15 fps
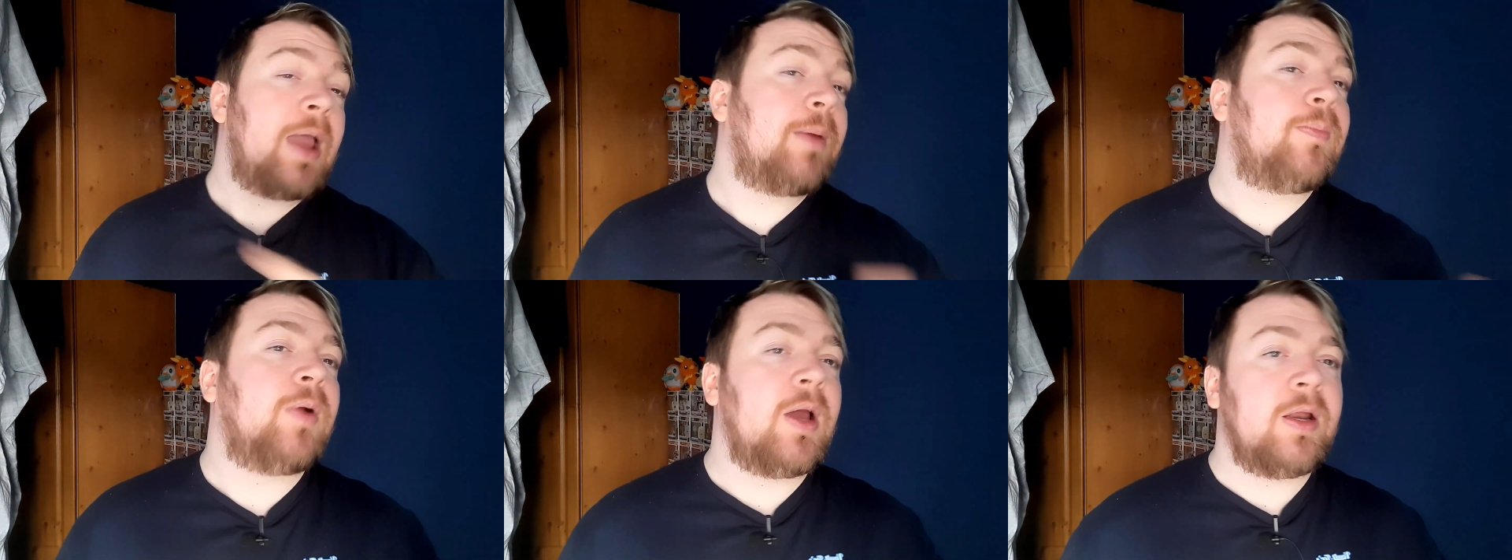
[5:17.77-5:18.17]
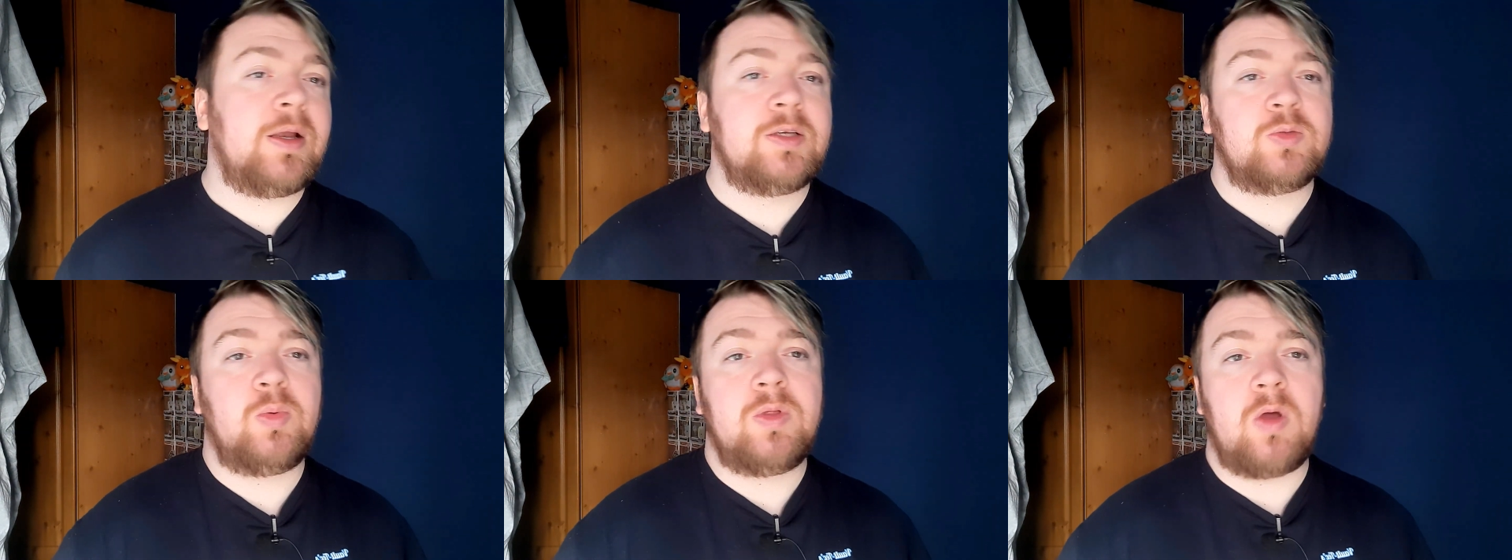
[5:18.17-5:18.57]
a
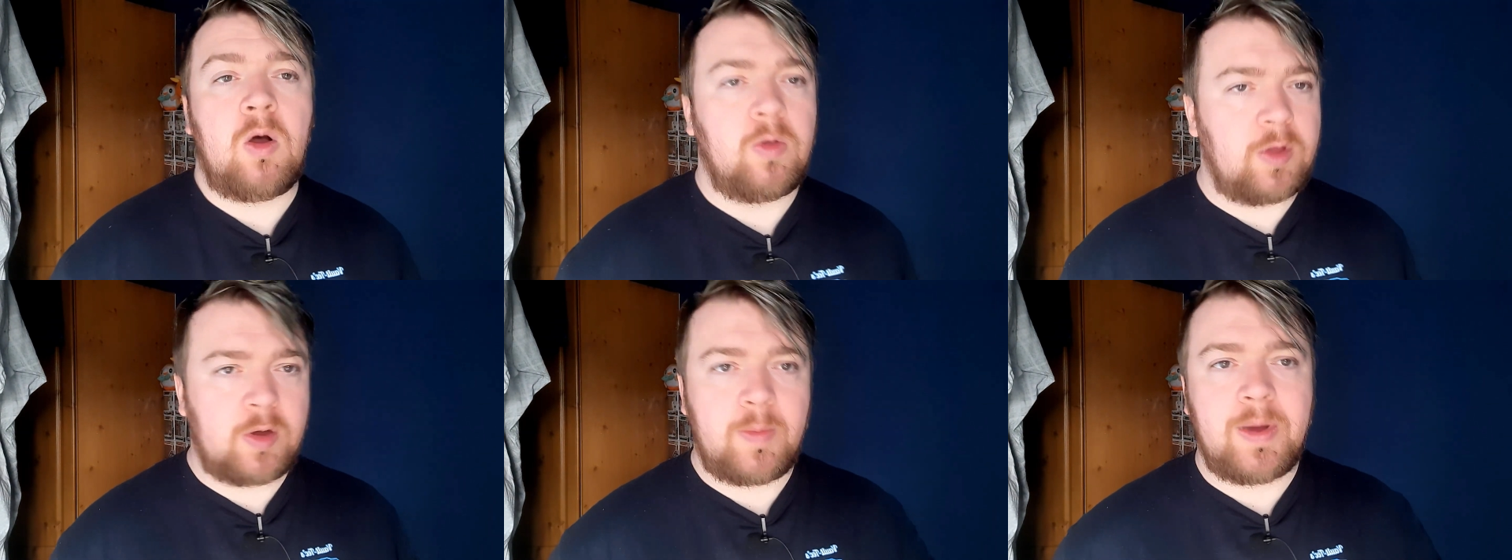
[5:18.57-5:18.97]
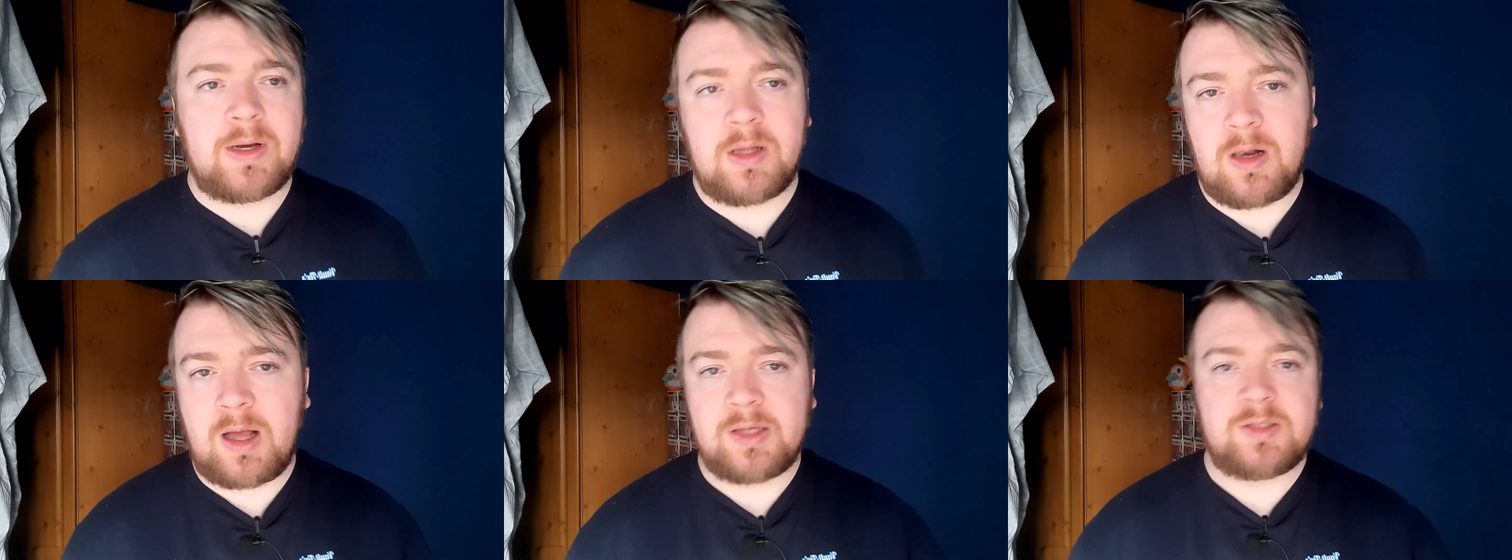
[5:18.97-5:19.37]
playlist with all the
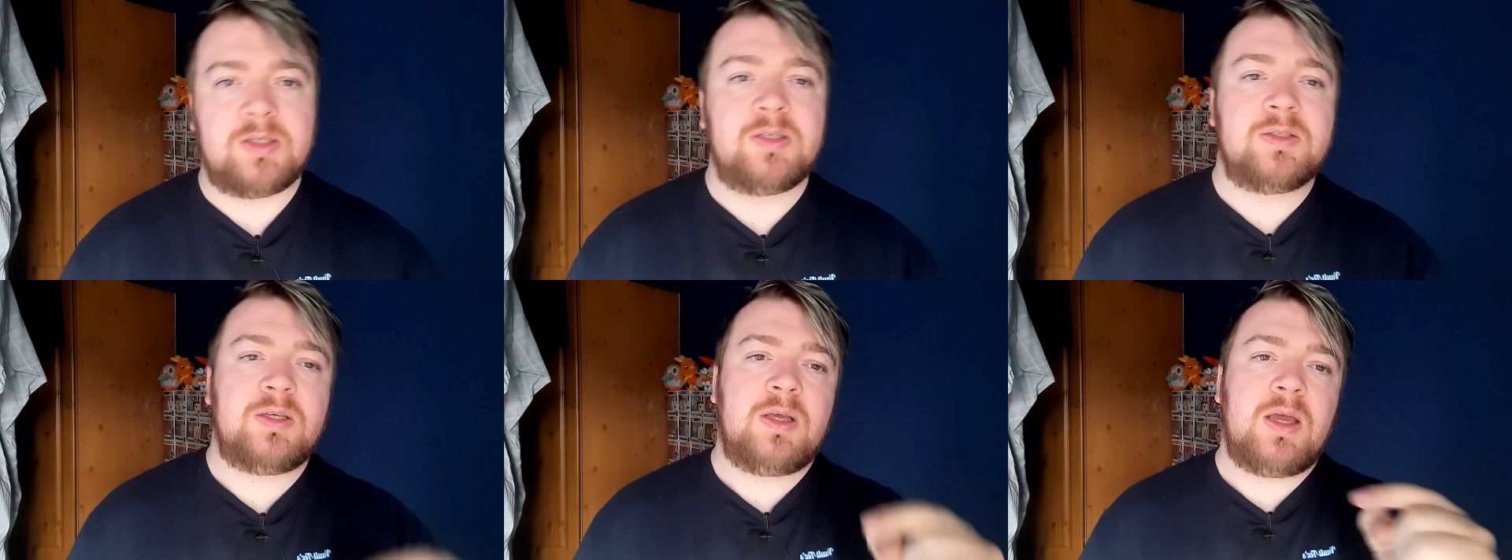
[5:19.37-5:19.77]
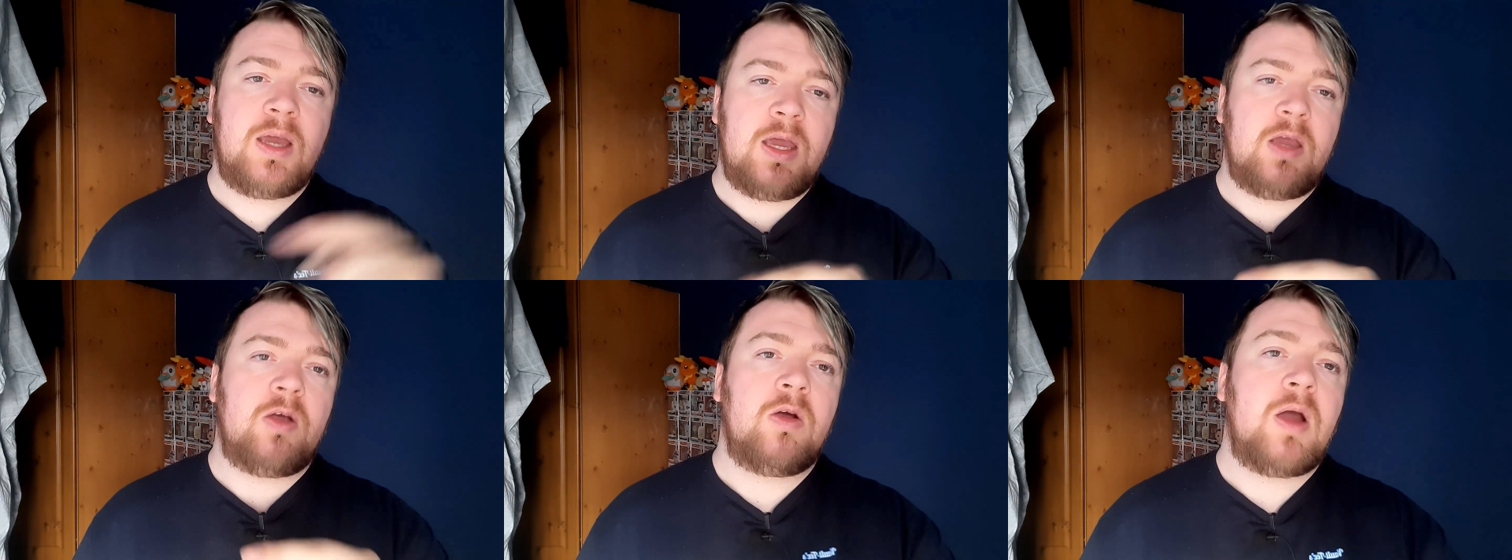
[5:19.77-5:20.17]
Commander classes
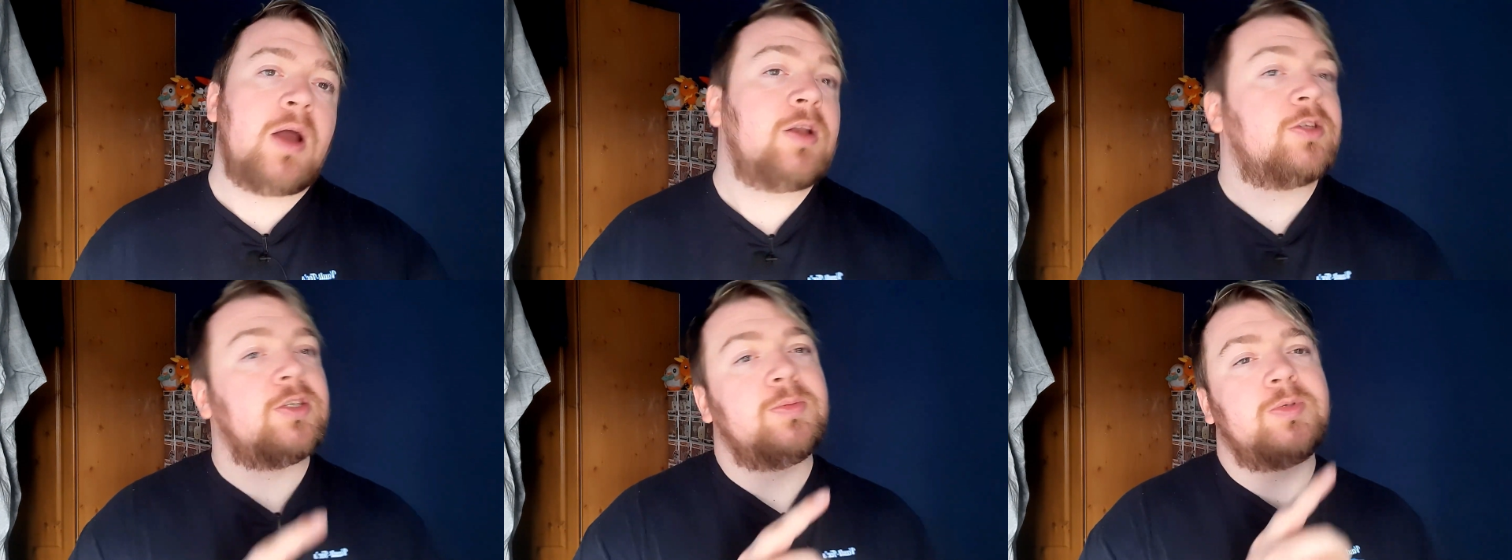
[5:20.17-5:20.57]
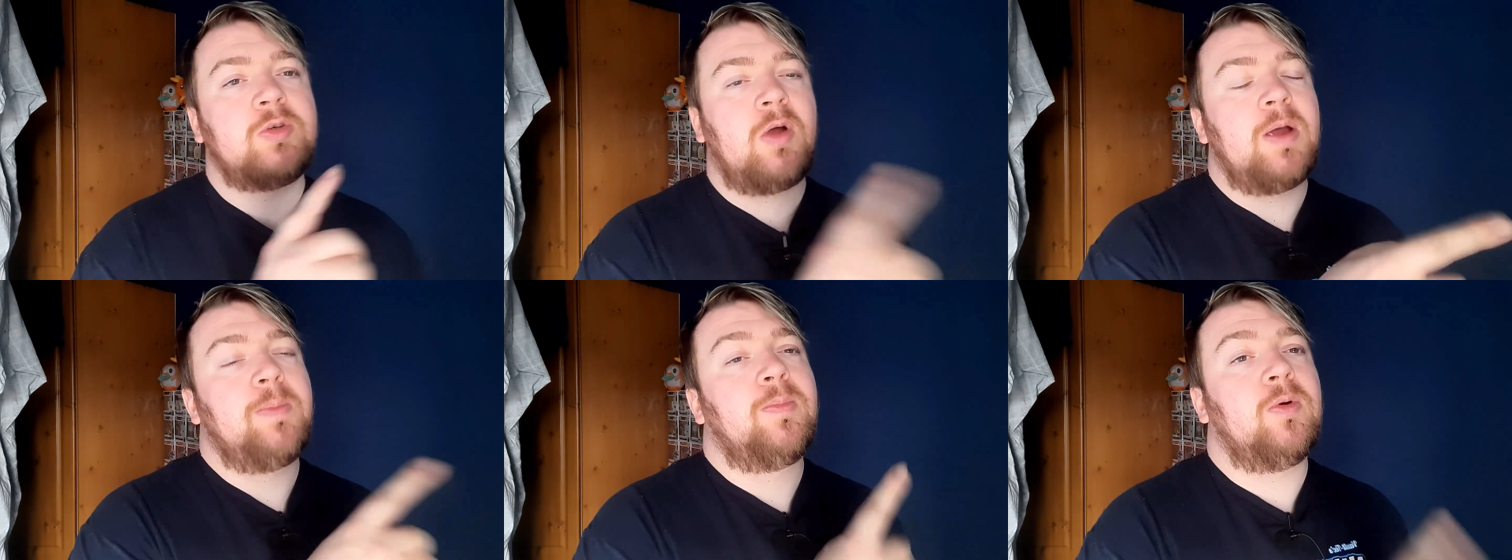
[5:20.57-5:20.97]
here, and a
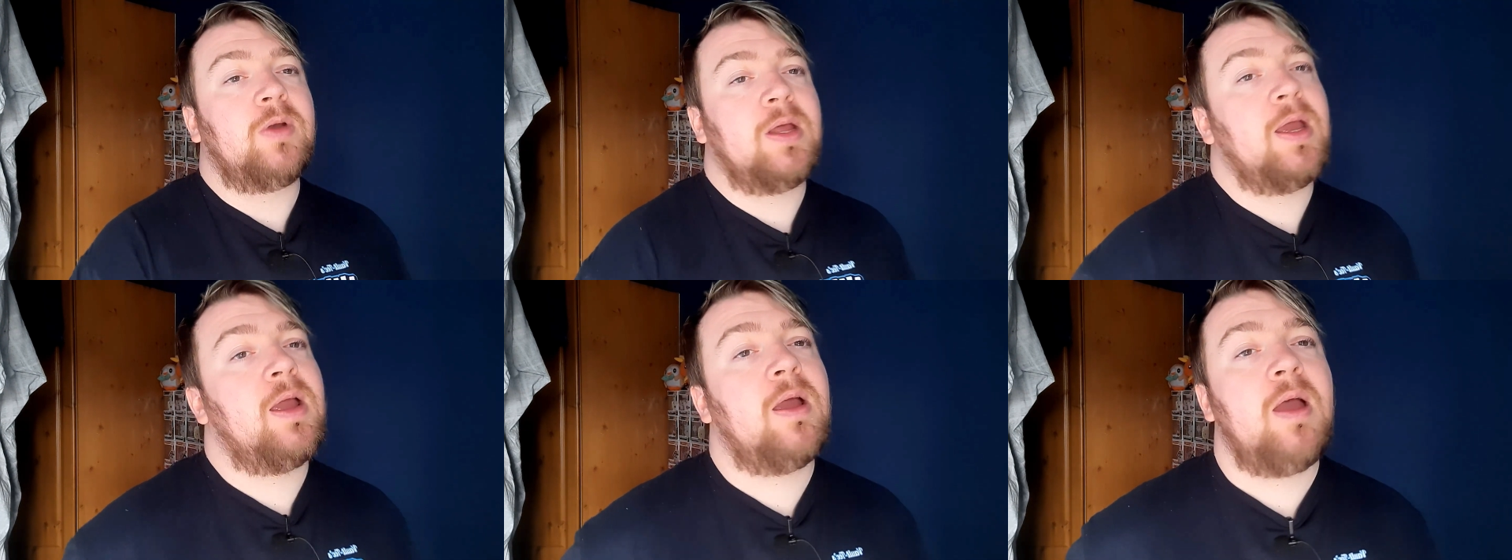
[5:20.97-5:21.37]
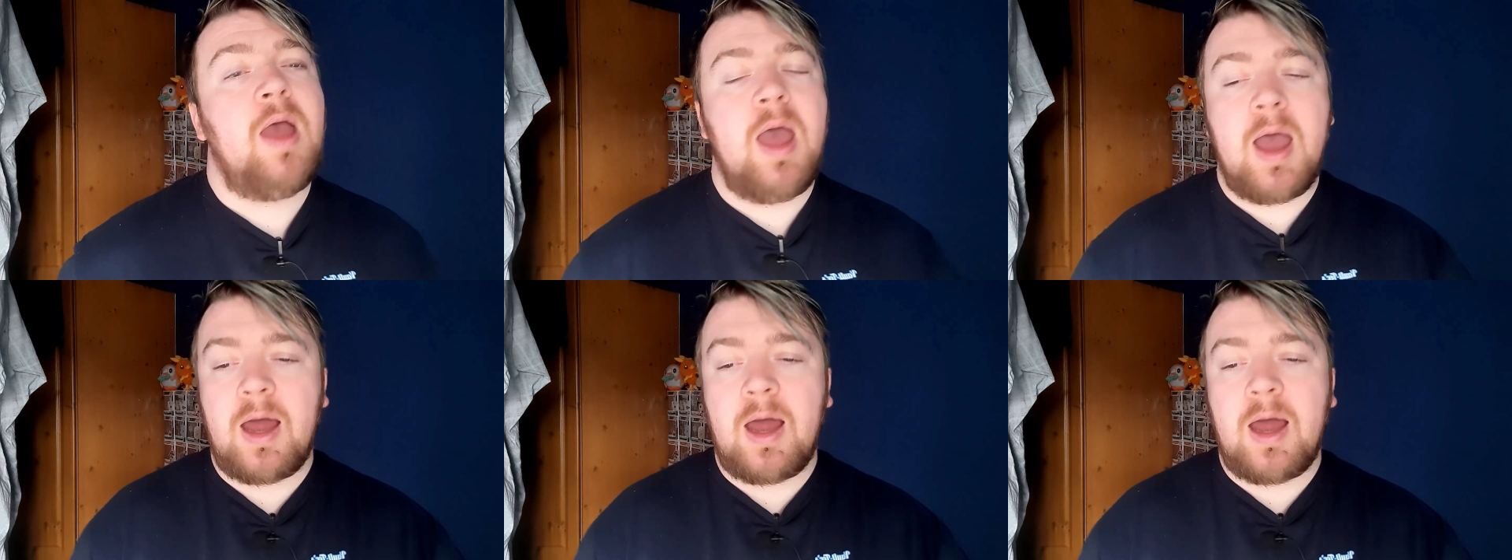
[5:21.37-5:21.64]
subscribe button here.